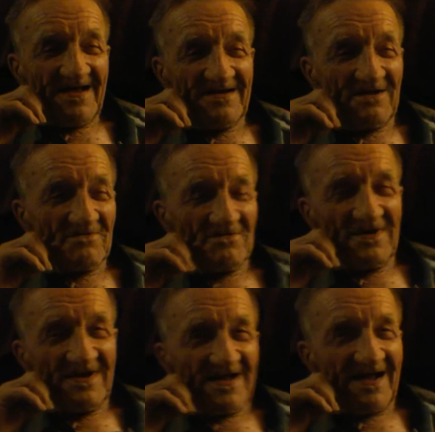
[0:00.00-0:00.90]
To say
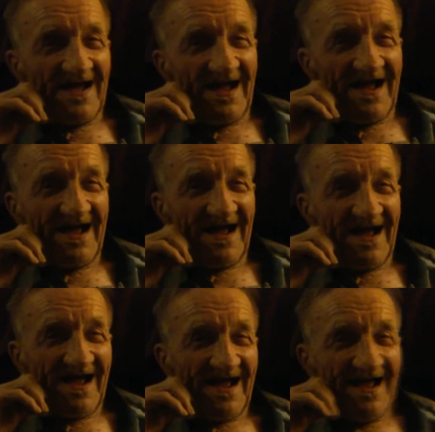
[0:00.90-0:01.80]
goodbye to them
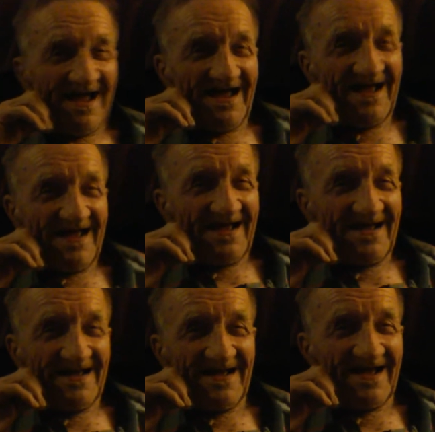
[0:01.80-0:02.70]
and
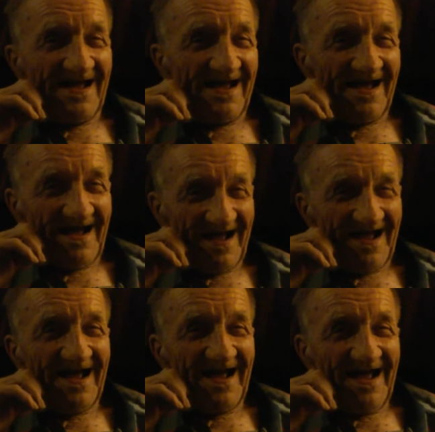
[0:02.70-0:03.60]
wish them something?